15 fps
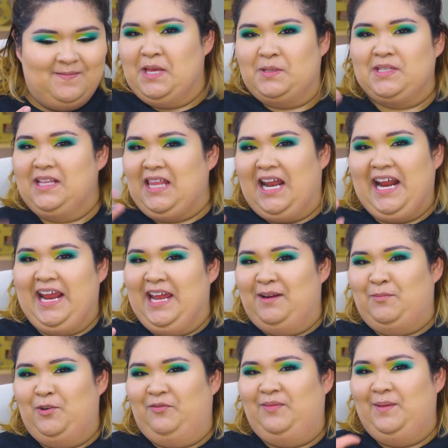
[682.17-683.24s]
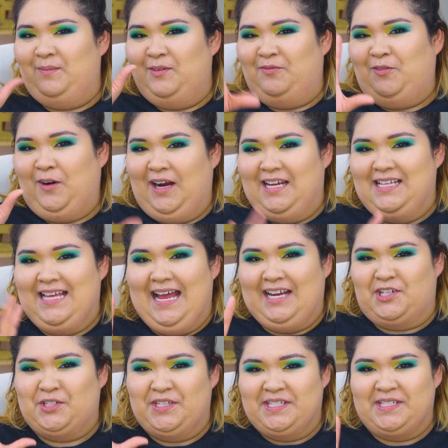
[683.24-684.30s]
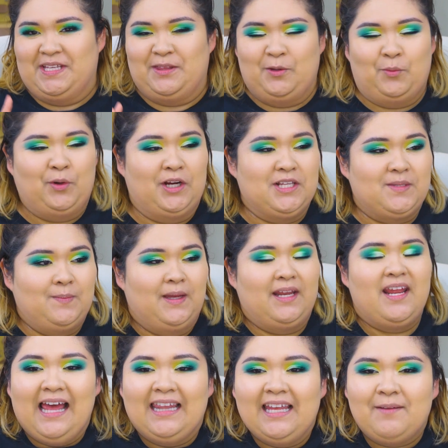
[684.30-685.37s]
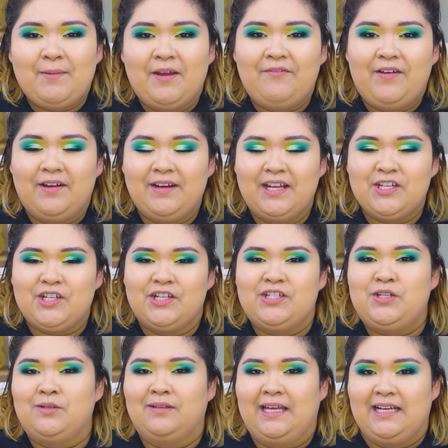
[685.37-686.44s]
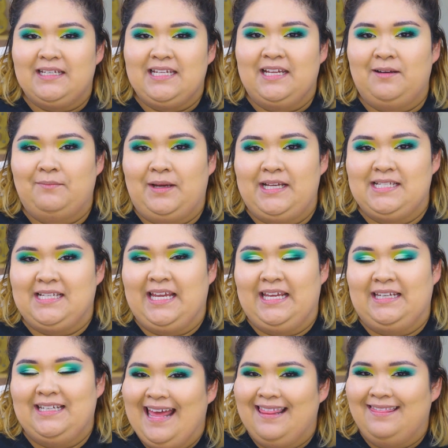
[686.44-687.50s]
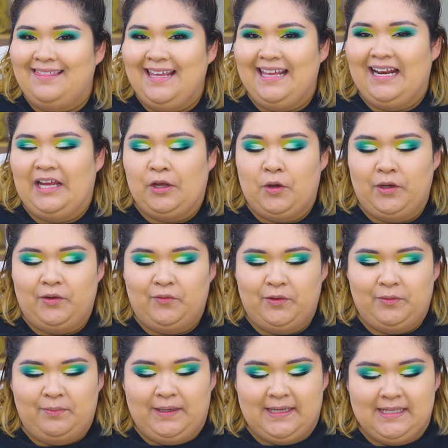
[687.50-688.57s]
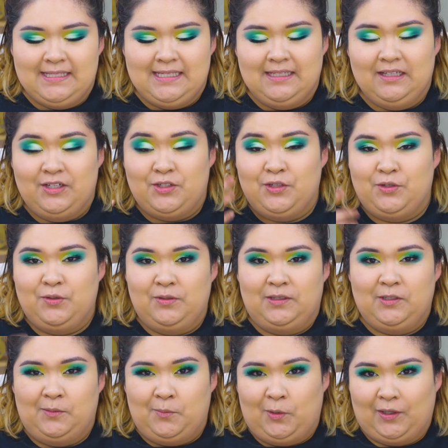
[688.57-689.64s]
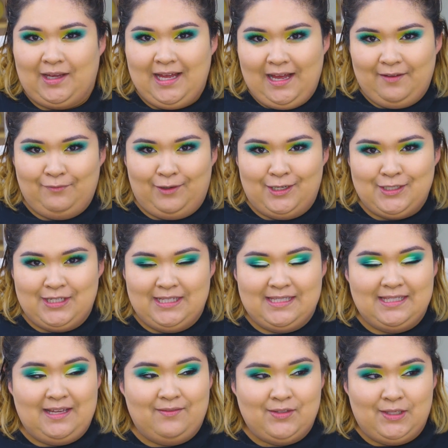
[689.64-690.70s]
That was a lot of hand movement before I actually said the words, but I like my foundation to like tint my skin, and then I go in with my concealer to do a little more coverage and stuff.